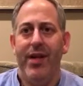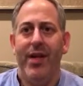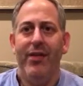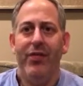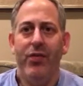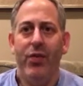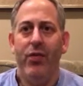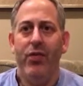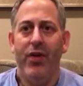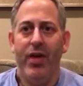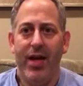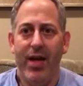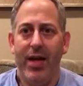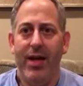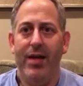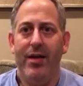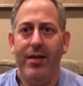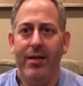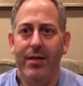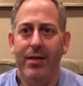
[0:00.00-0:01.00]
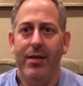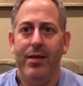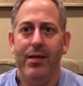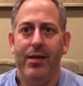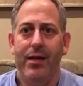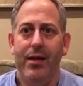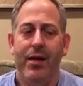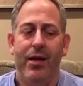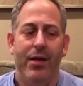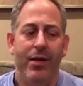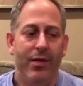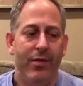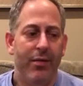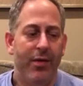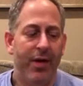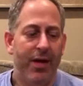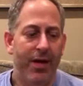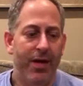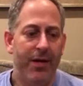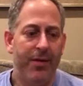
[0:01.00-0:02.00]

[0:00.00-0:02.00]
That's okay. You know,